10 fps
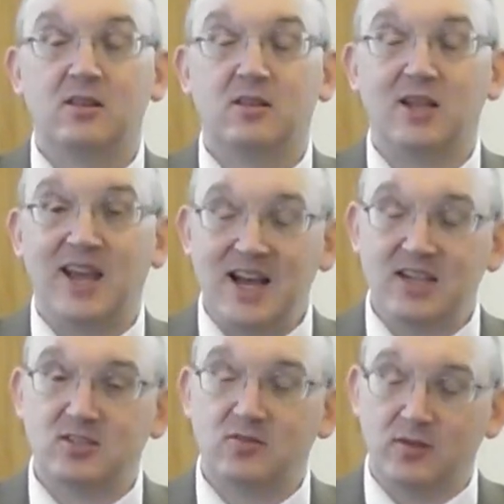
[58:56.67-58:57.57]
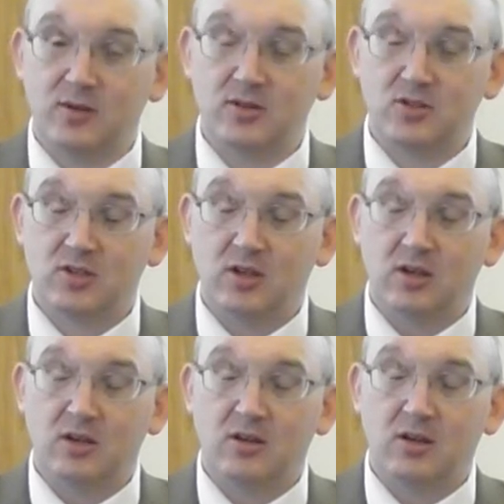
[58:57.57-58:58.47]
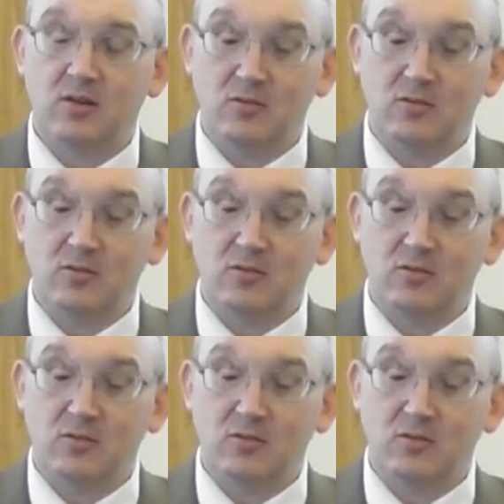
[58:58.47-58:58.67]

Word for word: the last verse in